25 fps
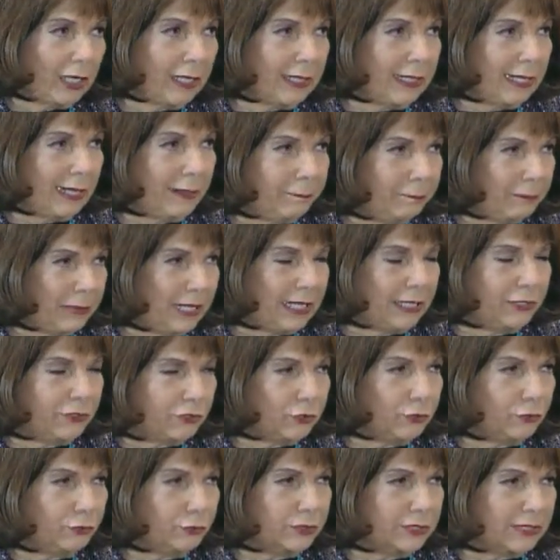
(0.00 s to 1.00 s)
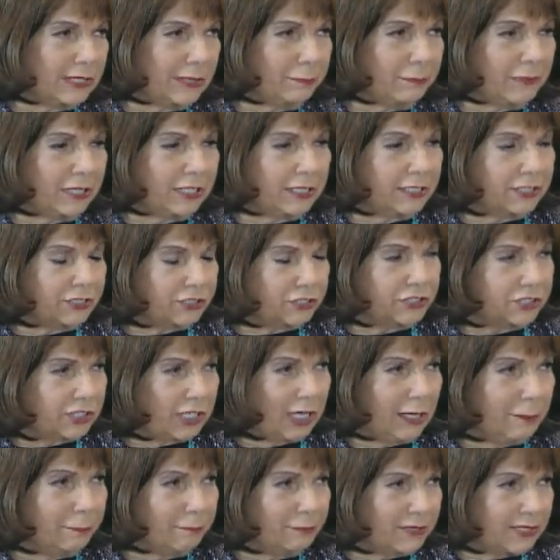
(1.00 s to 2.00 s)
Let me do something to
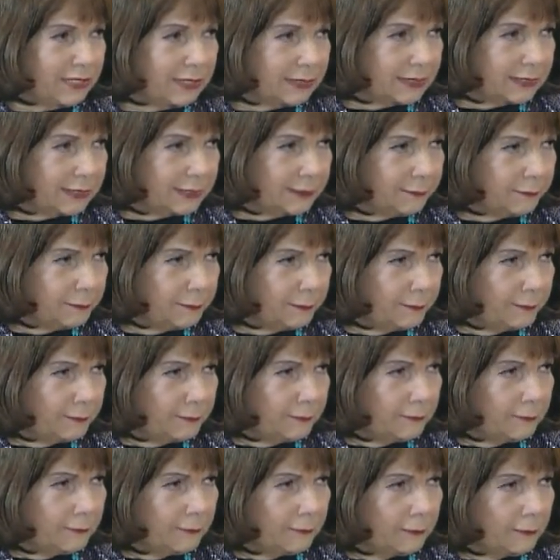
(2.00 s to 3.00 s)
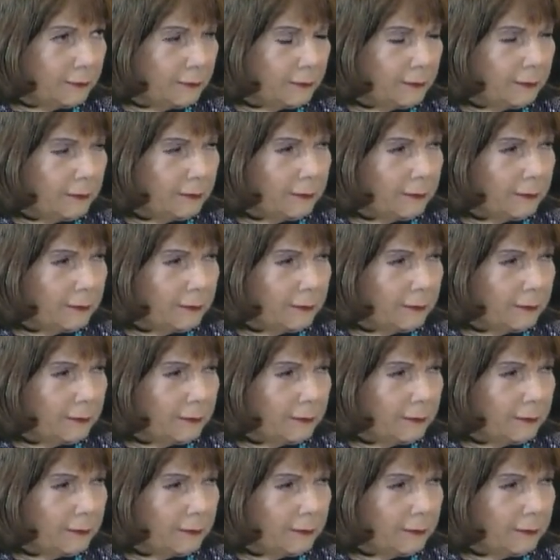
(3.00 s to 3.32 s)
stop this. Yeah, it